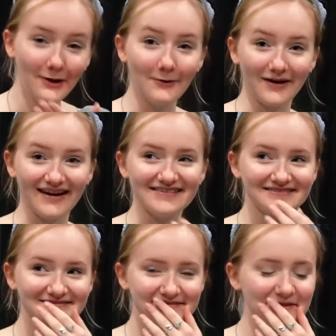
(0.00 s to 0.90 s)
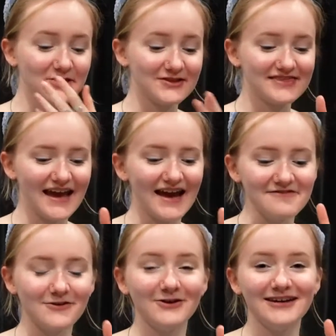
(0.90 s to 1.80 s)
Okay. They
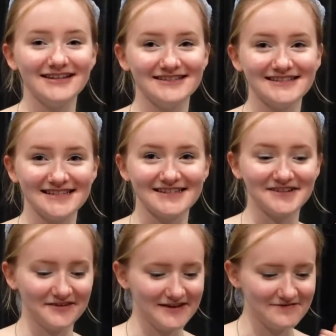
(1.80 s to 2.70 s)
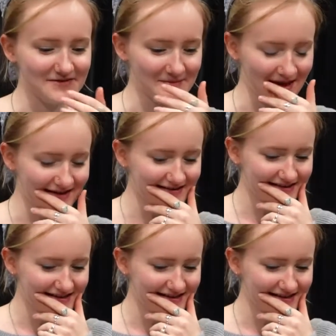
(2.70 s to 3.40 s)
have good instincts. I'll give them that.